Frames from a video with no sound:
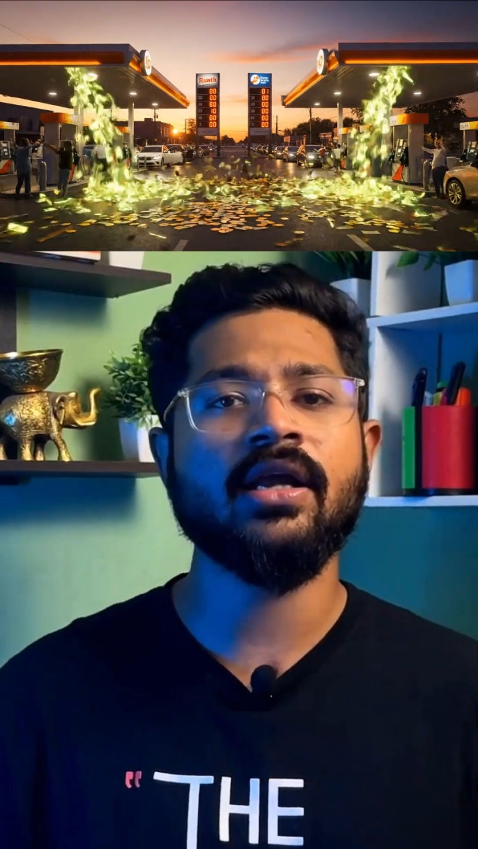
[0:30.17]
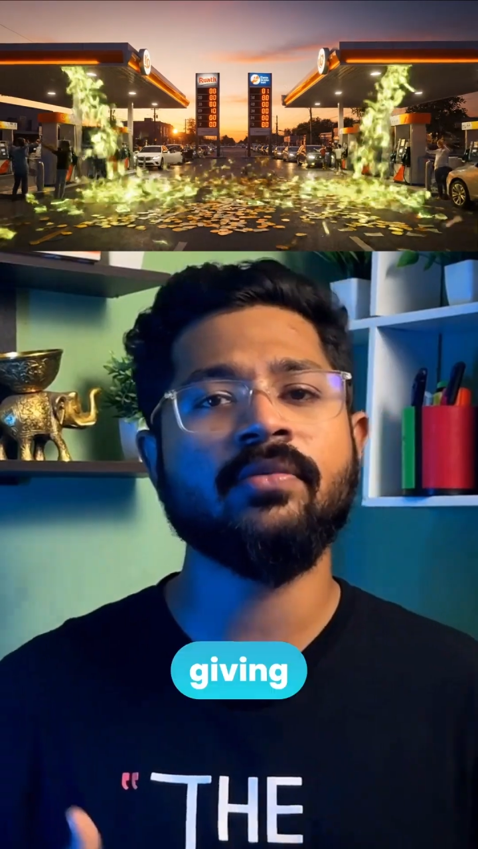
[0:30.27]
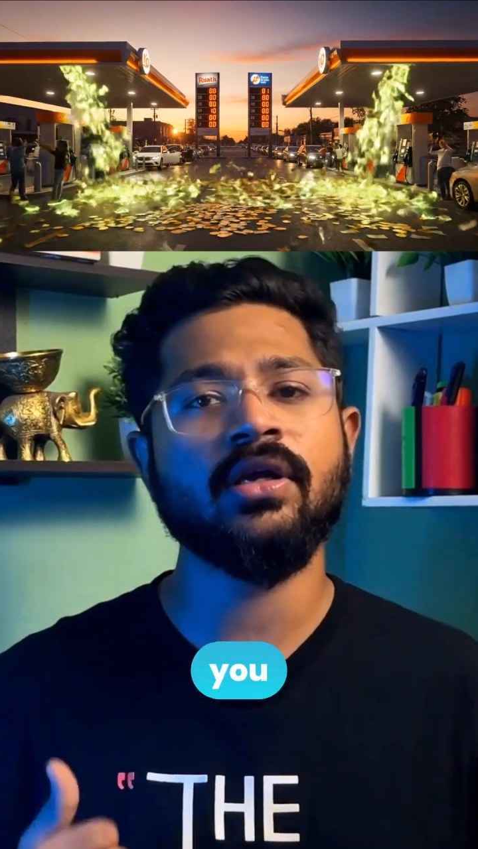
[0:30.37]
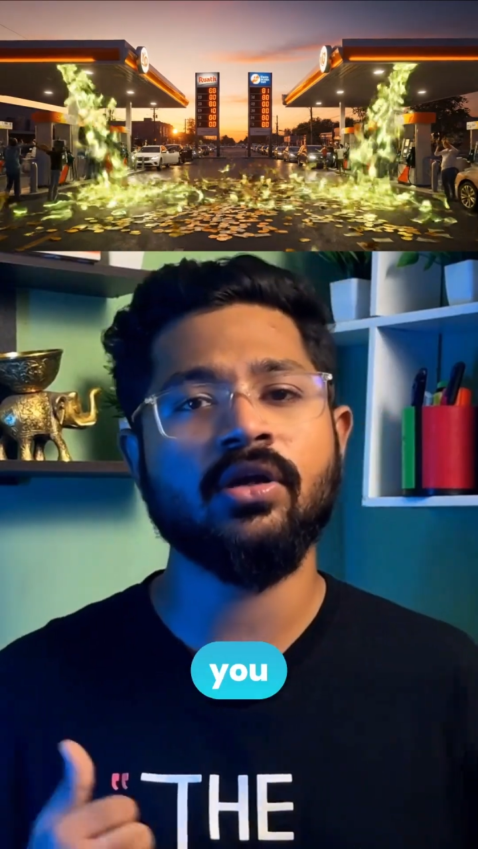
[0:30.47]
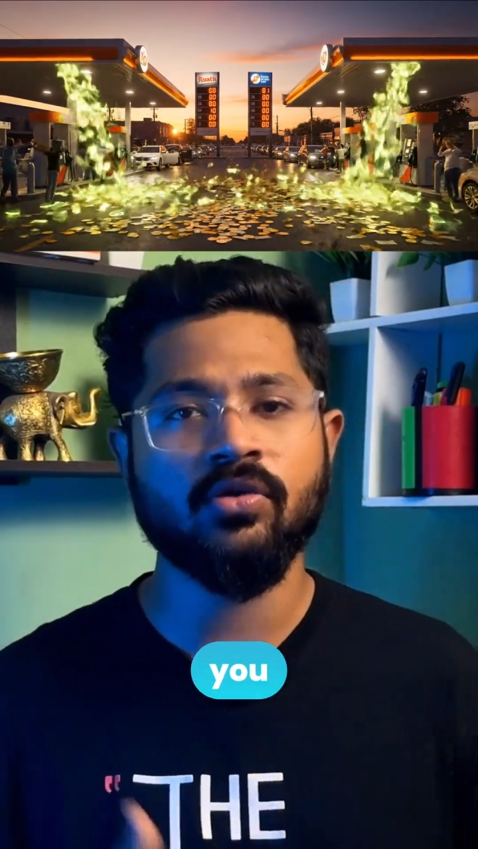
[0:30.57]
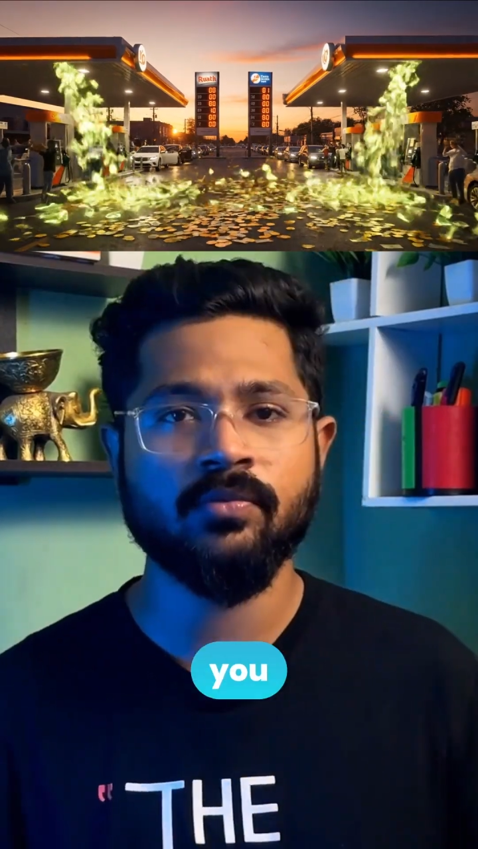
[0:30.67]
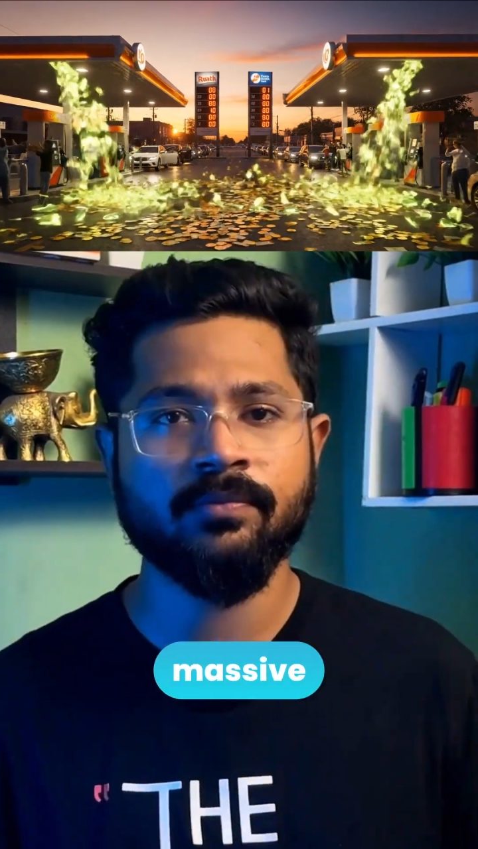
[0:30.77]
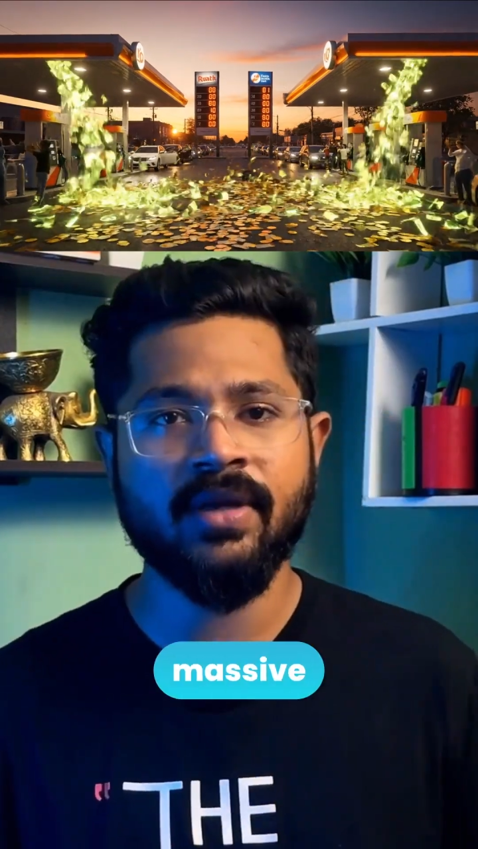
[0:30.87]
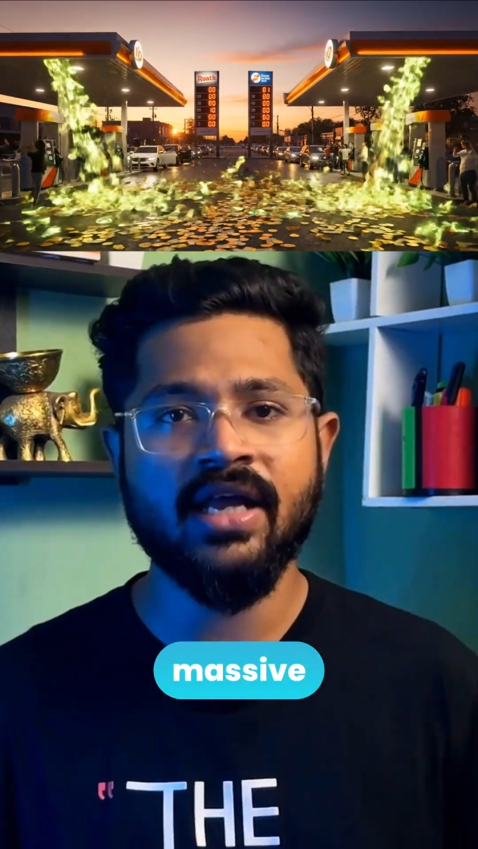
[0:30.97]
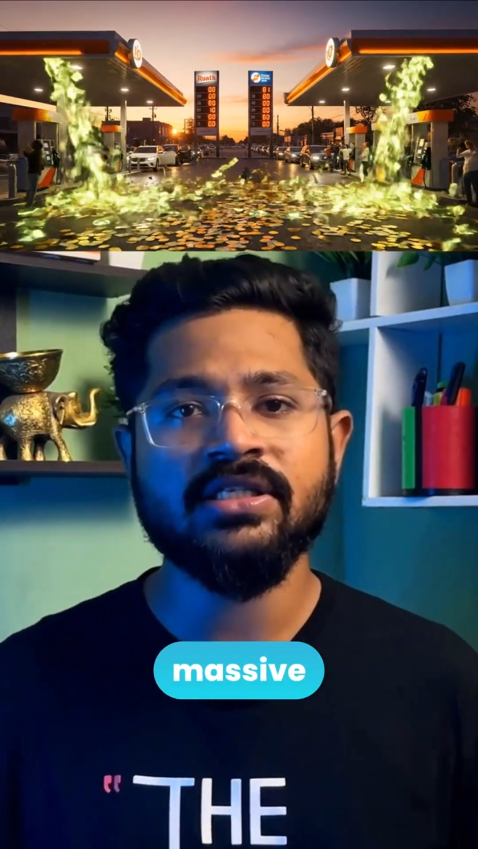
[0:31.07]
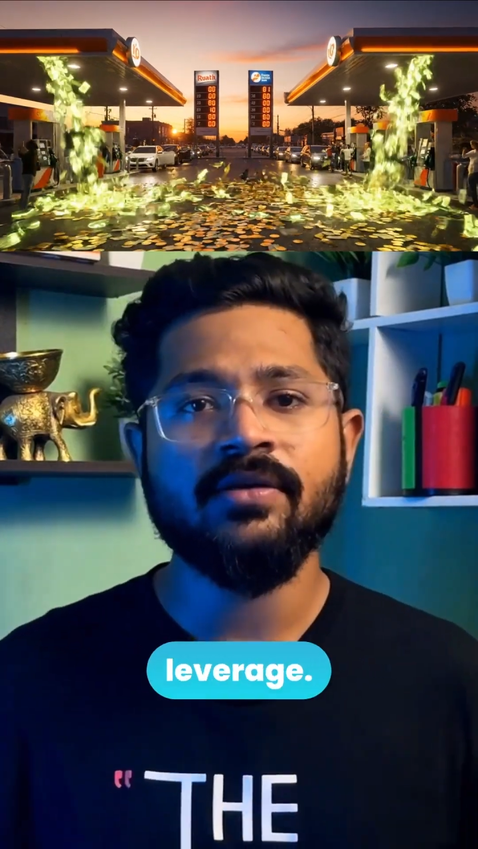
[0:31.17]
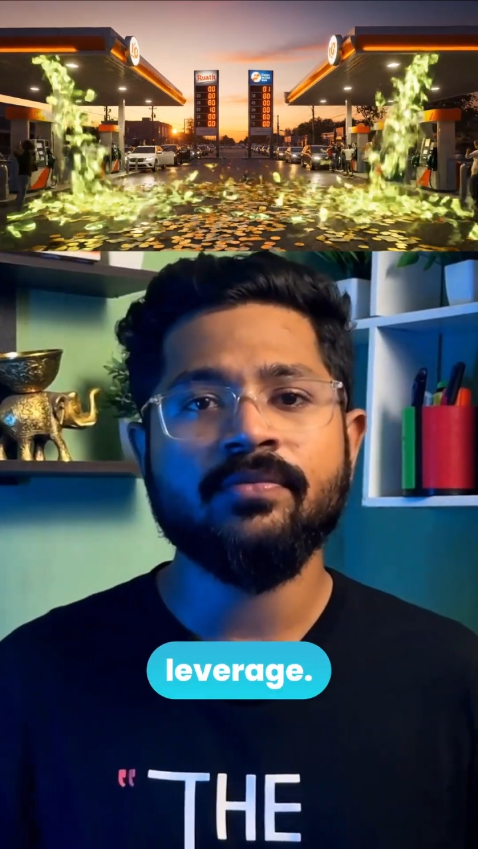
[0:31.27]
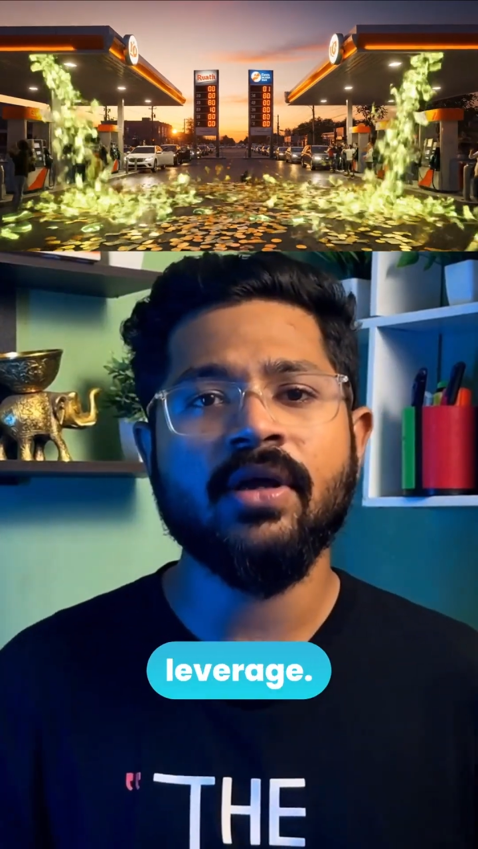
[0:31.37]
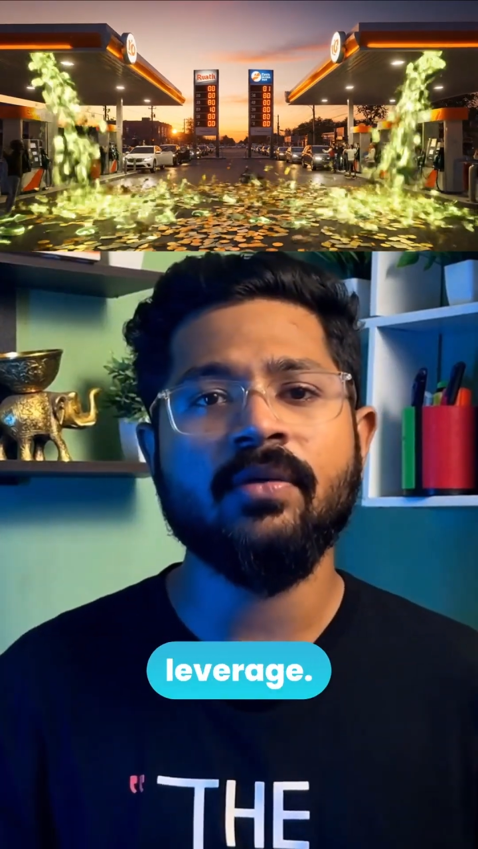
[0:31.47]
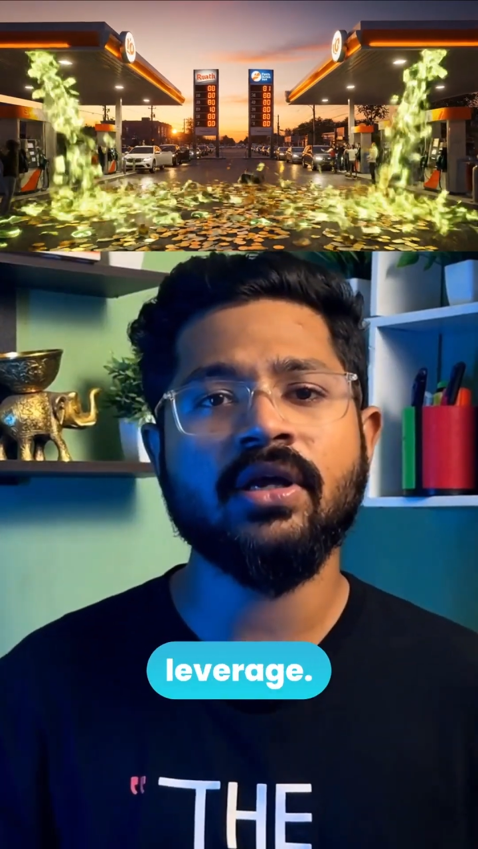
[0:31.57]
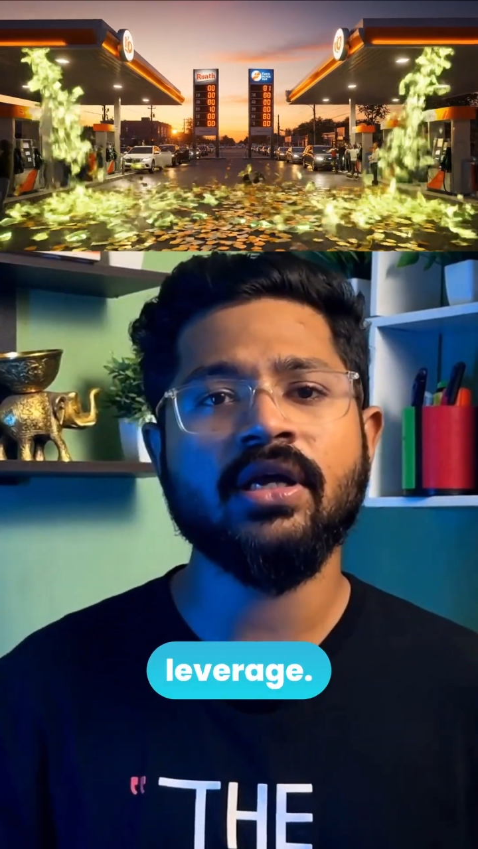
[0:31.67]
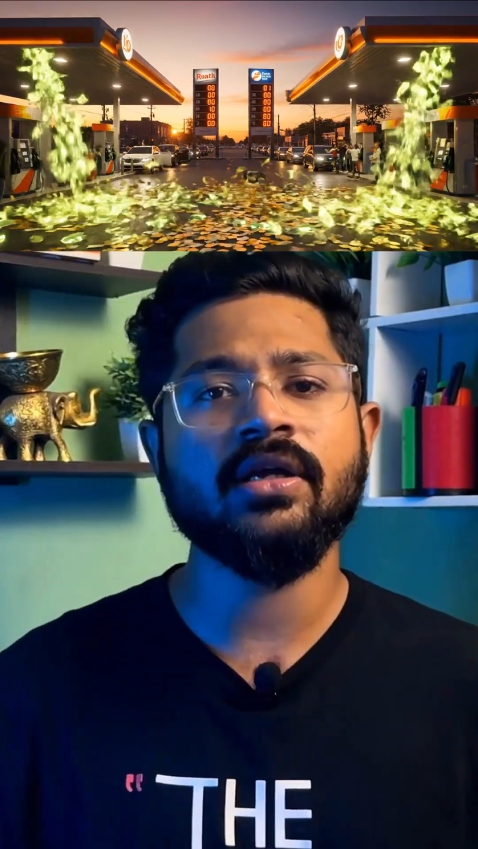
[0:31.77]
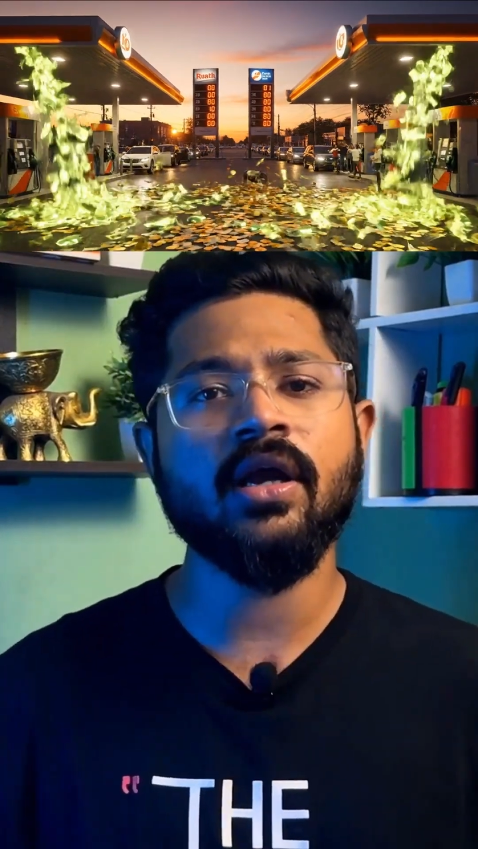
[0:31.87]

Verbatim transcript: giving you massive leverage.